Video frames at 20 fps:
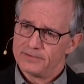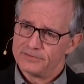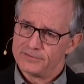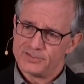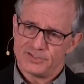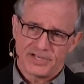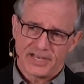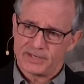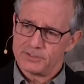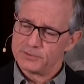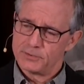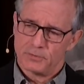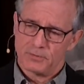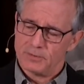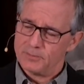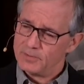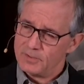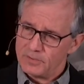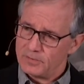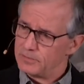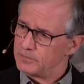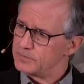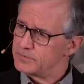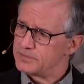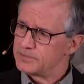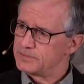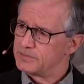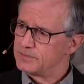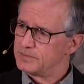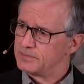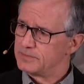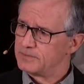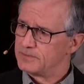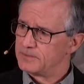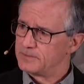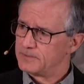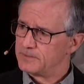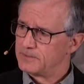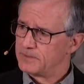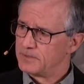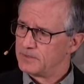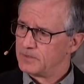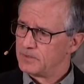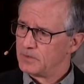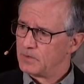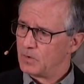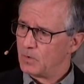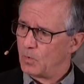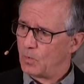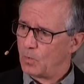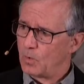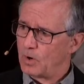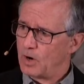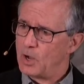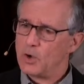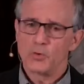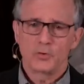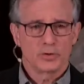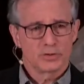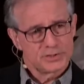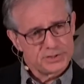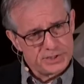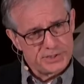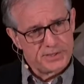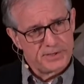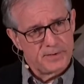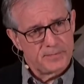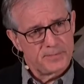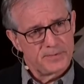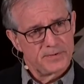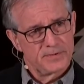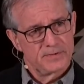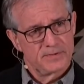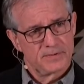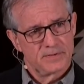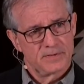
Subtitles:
sexual abuse or ownership,